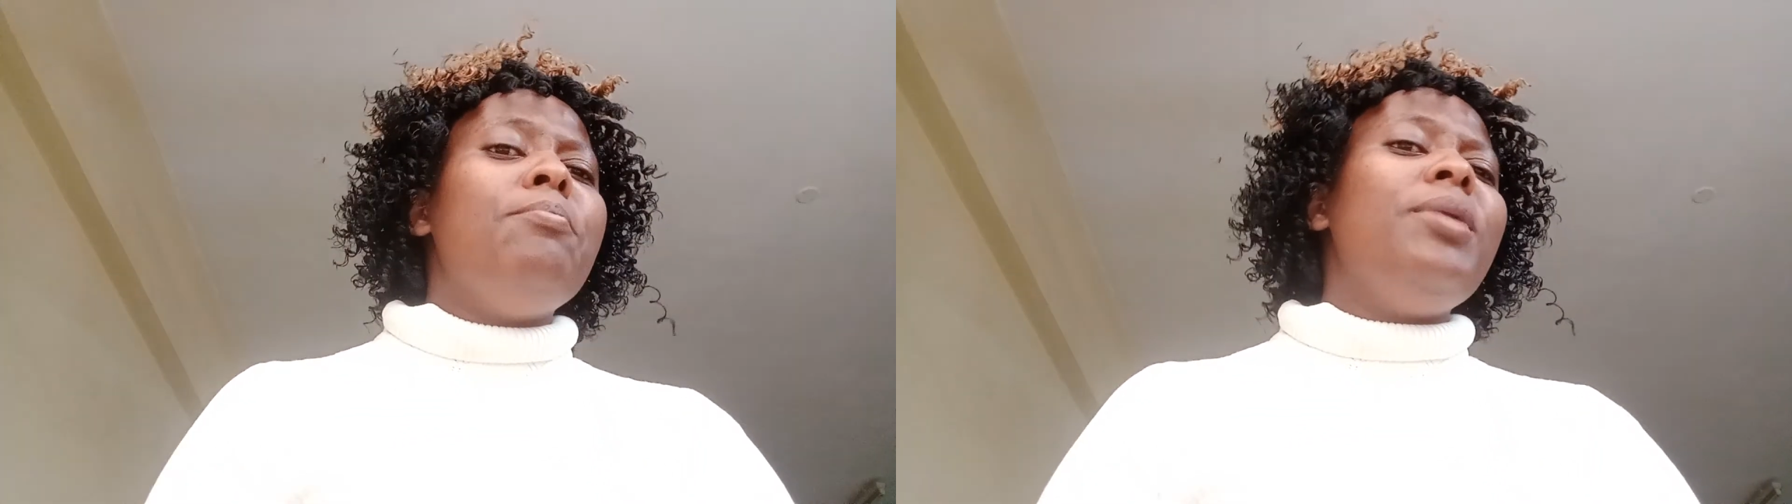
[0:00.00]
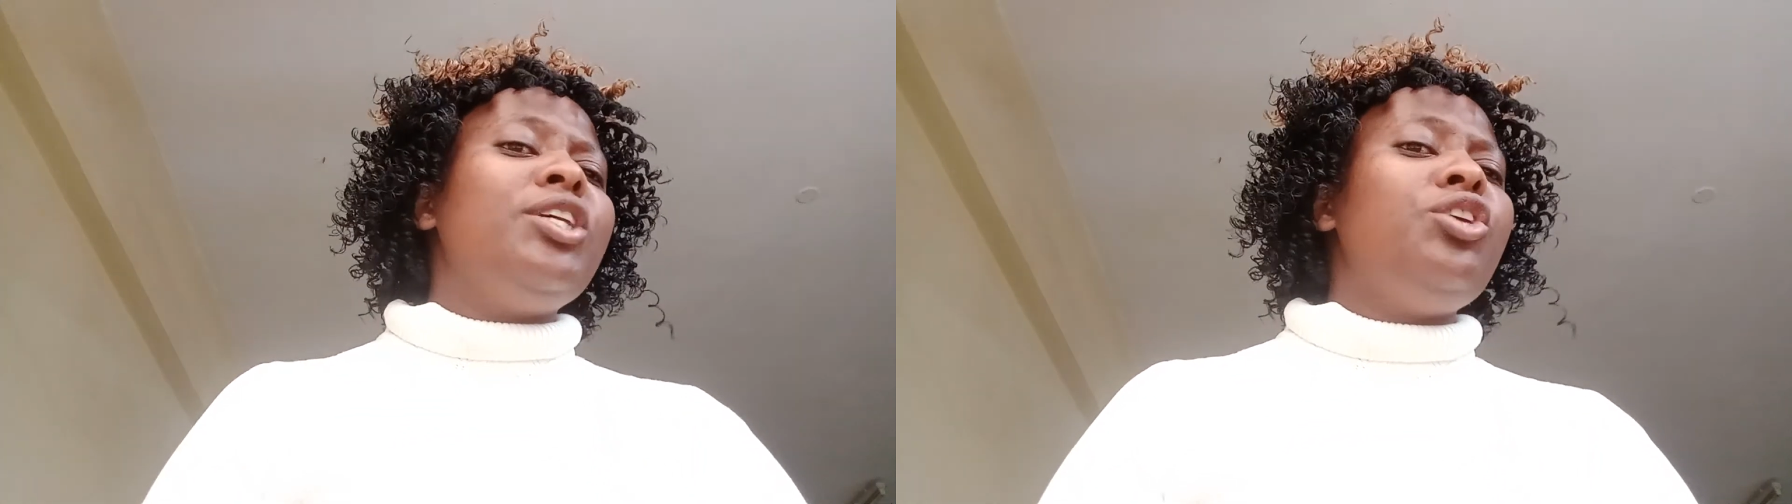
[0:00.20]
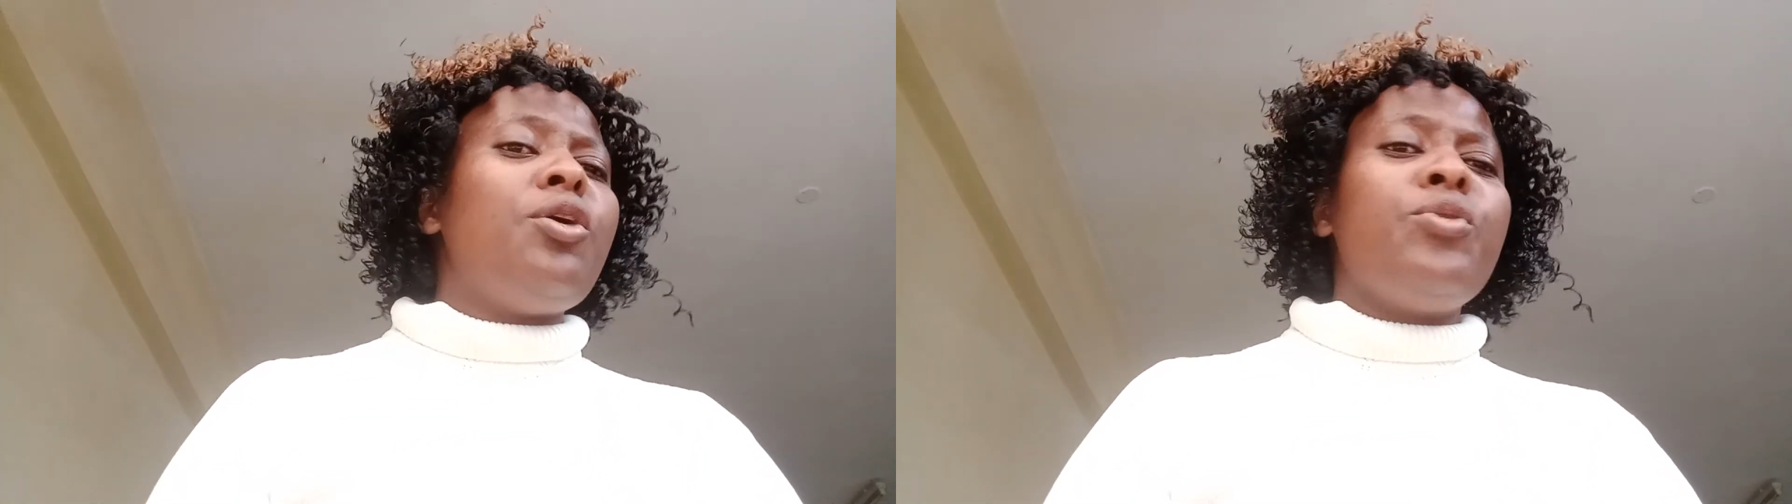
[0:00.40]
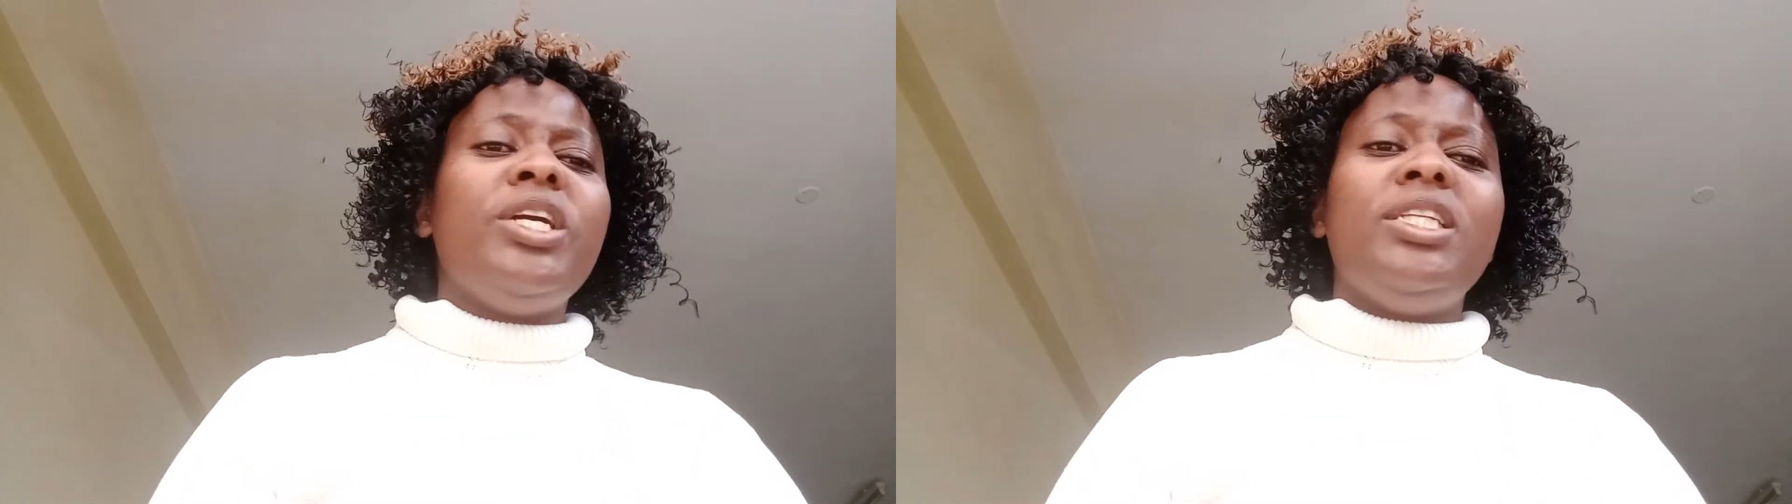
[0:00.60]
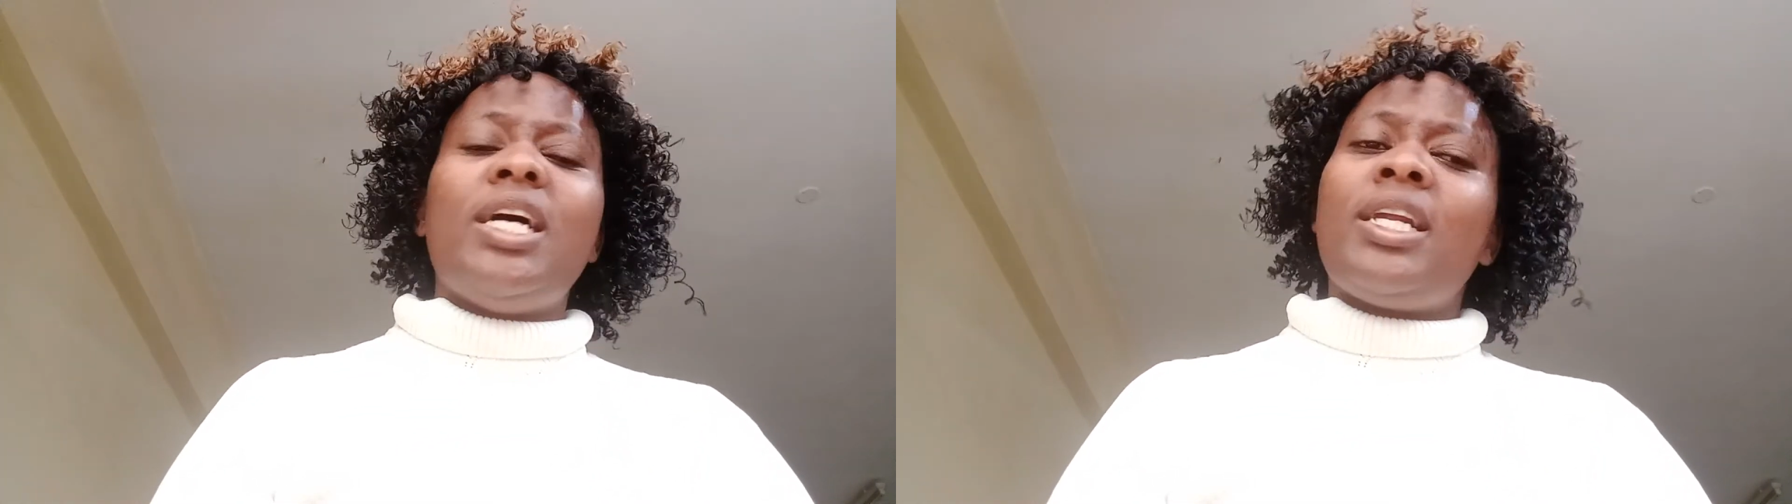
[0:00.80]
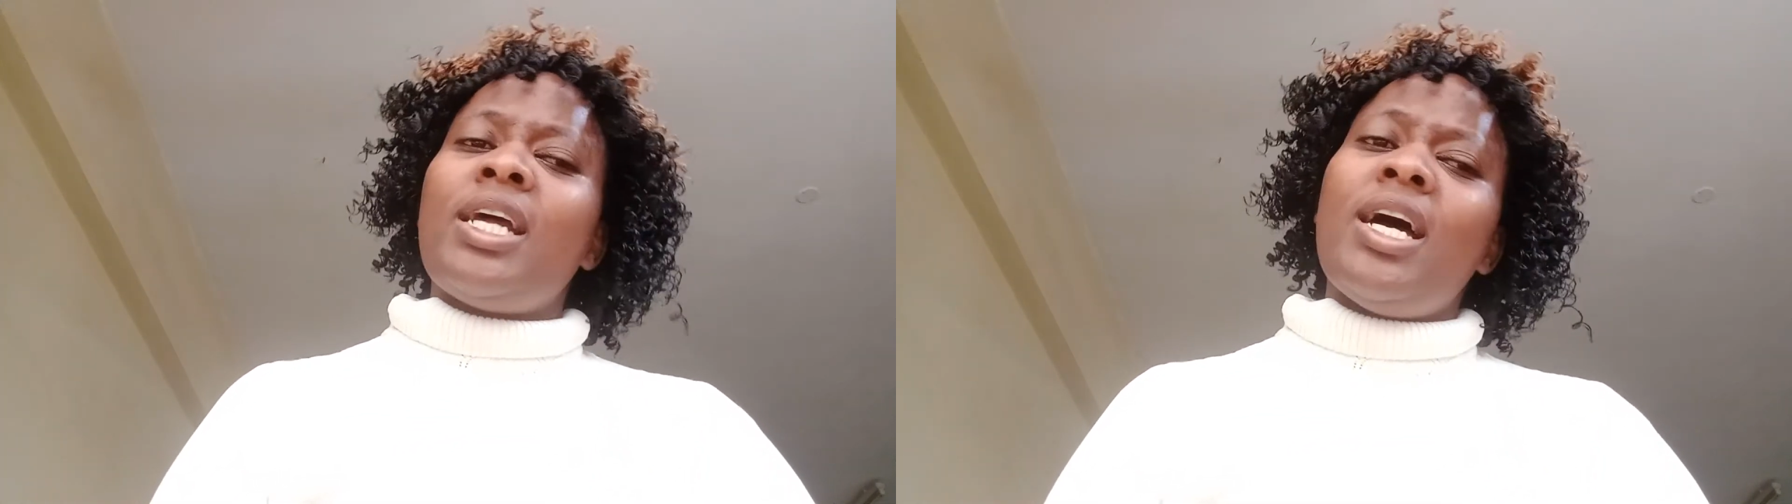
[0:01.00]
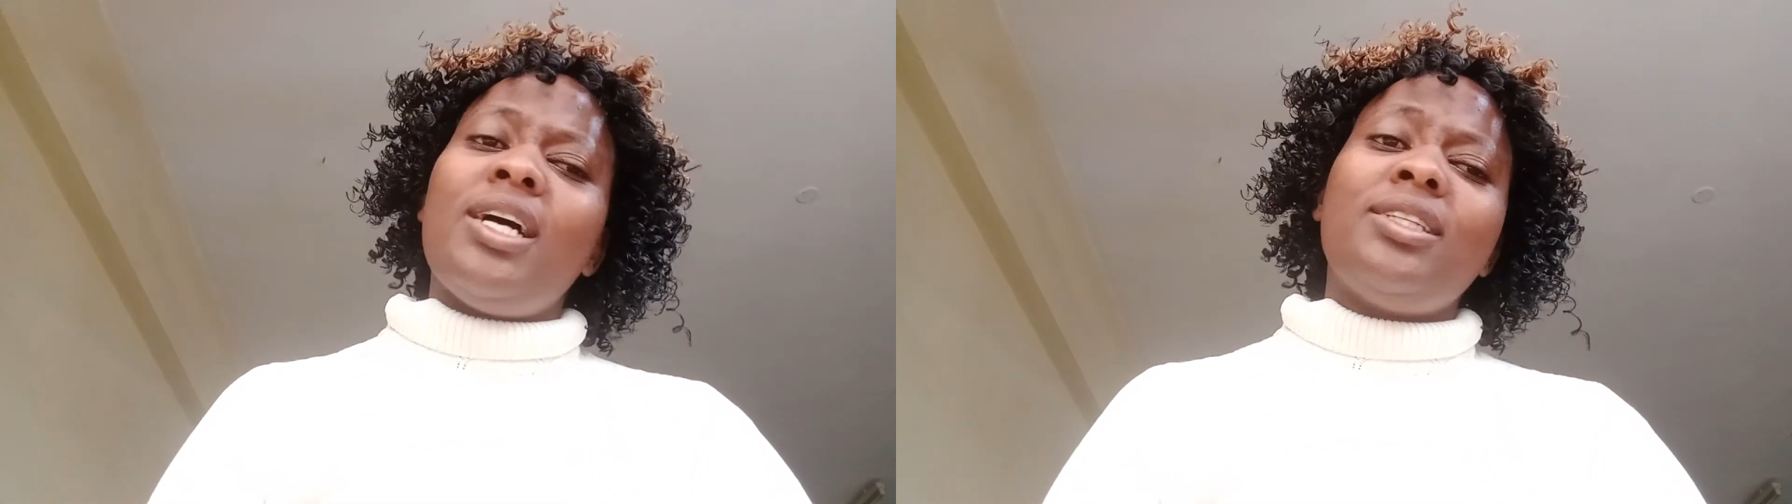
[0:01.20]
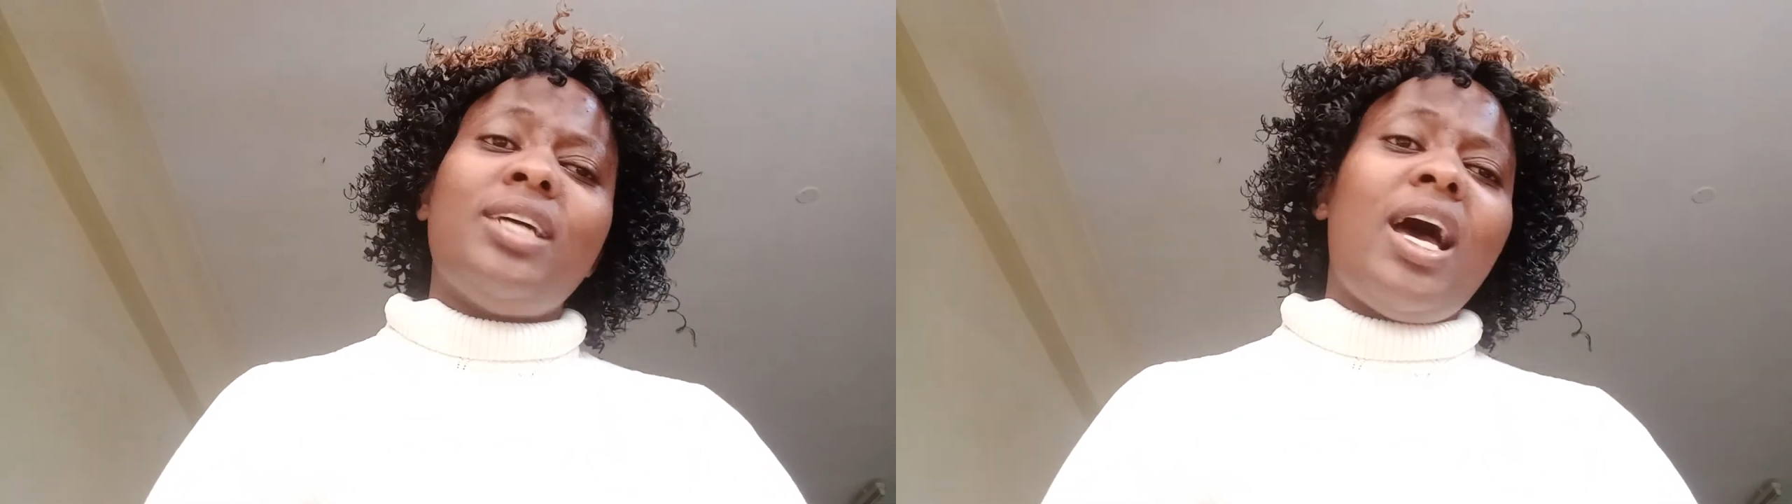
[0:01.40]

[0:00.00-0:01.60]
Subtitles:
Make sure we interact.